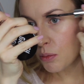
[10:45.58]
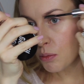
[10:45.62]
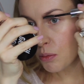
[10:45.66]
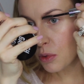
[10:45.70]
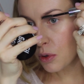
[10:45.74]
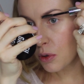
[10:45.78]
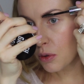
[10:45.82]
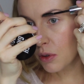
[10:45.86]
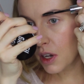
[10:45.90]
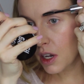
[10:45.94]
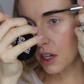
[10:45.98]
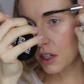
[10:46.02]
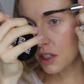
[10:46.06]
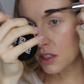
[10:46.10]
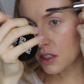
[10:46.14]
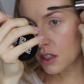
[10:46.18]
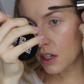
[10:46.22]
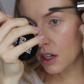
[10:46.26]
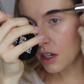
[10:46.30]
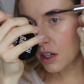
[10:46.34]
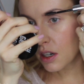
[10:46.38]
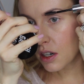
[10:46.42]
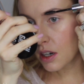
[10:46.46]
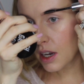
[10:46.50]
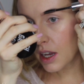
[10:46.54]
brush
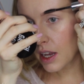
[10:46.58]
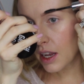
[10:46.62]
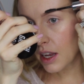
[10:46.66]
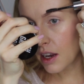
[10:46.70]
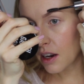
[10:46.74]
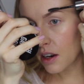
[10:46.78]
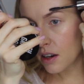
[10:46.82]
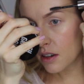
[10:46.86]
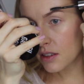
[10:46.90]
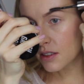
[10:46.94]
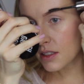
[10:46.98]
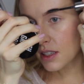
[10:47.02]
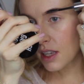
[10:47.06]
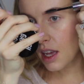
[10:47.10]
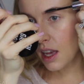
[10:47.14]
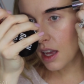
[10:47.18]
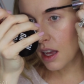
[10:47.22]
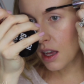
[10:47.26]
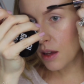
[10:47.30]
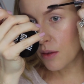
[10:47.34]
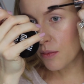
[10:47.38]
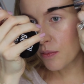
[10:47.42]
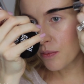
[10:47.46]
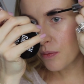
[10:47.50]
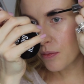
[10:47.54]
our hairs
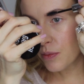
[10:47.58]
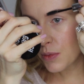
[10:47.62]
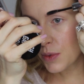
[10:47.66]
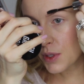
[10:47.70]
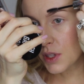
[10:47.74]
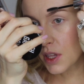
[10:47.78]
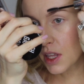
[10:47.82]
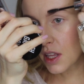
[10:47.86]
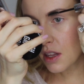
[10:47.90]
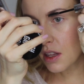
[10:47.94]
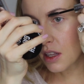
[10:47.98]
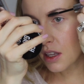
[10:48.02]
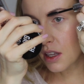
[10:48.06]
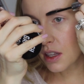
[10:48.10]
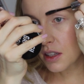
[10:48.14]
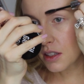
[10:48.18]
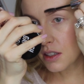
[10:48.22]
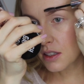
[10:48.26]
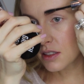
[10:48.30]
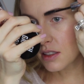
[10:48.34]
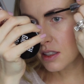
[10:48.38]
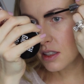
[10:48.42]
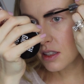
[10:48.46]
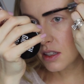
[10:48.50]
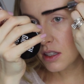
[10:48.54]
up so they look
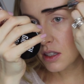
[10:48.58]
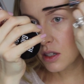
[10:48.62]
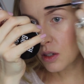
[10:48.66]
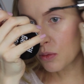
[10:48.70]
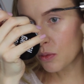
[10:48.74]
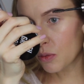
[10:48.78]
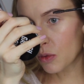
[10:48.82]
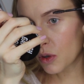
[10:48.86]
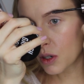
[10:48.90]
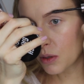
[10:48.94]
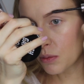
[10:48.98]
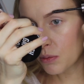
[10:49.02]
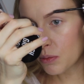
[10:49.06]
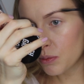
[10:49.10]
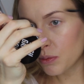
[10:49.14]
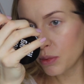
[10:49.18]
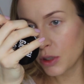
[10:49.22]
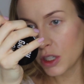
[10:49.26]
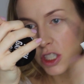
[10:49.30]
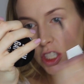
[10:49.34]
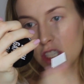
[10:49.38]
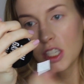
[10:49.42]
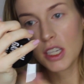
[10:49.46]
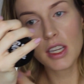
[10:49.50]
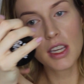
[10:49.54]
just a little more
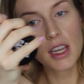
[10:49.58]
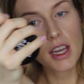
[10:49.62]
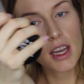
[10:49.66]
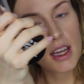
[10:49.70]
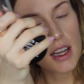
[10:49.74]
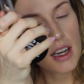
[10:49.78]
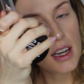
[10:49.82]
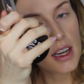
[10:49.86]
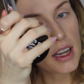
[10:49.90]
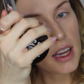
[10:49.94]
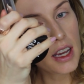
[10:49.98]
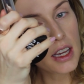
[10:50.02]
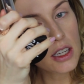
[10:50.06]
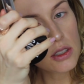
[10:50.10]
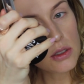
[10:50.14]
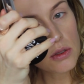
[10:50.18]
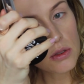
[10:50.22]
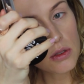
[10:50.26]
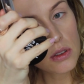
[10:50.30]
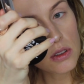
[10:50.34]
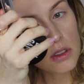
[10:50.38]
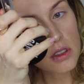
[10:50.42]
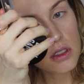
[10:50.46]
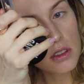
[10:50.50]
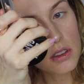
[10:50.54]
bushy and
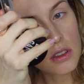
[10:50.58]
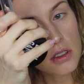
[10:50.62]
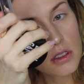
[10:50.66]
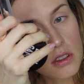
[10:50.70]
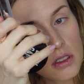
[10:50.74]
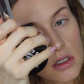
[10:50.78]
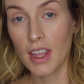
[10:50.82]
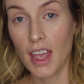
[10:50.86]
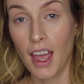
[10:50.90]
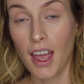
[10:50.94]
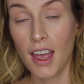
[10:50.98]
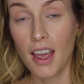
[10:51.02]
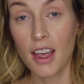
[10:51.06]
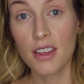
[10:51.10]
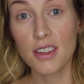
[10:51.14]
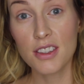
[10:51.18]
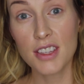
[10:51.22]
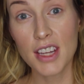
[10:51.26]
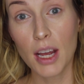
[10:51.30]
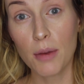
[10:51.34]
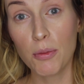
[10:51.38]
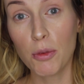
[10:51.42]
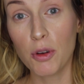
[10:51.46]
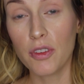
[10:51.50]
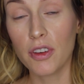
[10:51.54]
natural.
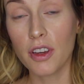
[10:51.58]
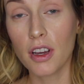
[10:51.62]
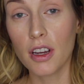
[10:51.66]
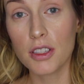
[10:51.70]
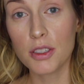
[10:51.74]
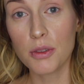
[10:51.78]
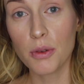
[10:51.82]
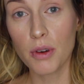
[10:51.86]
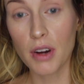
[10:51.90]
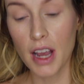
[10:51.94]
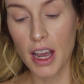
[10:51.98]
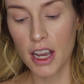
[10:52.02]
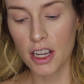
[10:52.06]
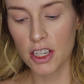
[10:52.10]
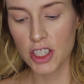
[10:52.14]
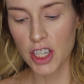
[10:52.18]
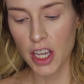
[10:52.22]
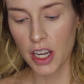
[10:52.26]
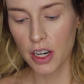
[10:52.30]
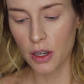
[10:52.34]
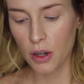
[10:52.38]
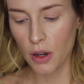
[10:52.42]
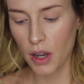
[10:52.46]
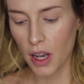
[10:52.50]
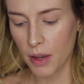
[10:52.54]
So now moving on to our
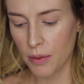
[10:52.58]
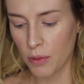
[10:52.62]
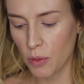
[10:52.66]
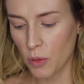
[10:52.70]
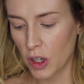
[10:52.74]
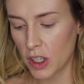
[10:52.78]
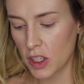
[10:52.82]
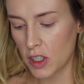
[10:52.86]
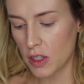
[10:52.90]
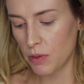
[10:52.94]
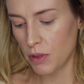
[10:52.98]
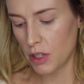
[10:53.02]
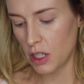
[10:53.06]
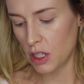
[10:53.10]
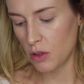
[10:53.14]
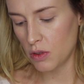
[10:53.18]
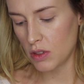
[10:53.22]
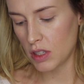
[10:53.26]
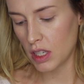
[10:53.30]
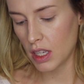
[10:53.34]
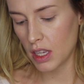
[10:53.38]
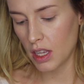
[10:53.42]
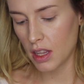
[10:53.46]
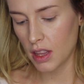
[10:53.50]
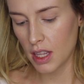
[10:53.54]
eyeshadow, I'm going to be
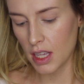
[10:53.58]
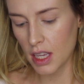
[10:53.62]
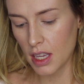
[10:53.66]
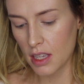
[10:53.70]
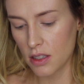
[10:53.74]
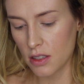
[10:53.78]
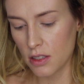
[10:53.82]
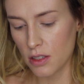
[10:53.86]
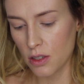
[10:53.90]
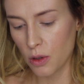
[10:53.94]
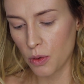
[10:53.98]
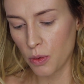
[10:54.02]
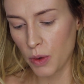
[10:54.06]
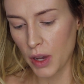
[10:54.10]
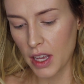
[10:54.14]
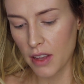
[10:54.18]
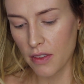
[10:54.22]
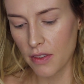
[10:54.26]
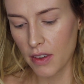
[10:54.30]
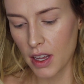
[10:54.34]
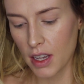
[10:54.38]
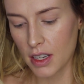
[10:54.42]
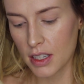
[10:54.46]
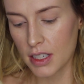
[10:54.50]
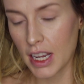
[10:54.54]
using the
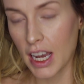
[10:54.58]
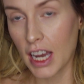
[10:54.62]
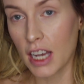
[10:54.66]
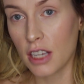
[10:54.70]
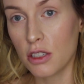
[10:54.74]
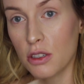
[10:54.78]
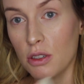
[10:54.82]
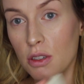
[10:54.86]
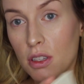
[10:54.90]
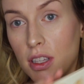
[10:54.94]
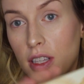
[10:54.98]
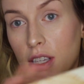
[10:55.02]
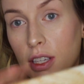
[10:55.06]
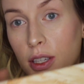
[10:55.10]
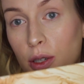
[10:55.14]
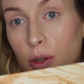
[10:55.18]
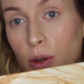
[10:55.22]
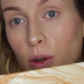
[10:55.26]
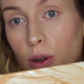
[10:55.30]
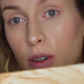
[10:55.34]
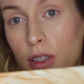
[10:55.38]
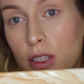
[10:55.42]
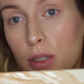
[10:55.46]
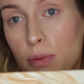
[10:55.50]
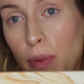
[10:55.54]
Zoeva Naturally
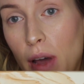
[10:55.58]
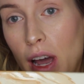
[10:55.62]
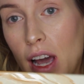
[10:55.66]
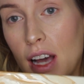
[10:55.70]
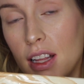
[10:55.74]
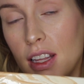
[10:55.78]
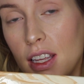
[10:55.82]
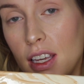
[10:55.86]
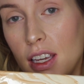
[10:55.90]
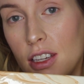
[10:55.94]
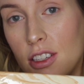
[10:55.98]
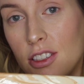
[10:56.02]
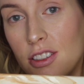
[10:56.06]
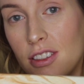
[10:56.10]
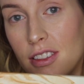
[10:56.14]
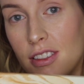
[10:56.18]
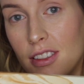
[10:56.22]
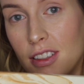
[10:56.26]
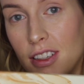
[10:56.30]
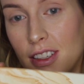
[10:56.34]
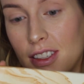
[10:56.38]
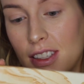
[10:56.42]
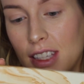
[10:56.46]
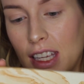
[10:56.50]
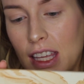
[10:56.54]
Yours palette. It just
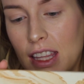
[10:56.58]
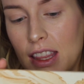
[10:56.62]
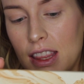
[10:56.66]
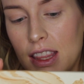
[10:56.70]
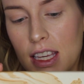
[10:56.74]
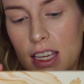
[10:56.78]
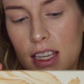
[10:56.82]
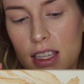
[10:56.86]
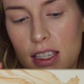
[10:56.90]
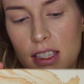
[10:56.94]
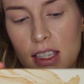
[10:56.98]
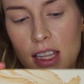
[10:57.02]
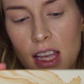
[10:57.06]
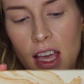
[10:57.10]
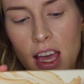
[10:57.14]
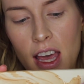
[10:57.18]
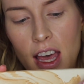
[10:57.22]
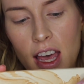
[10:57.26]
looks like this.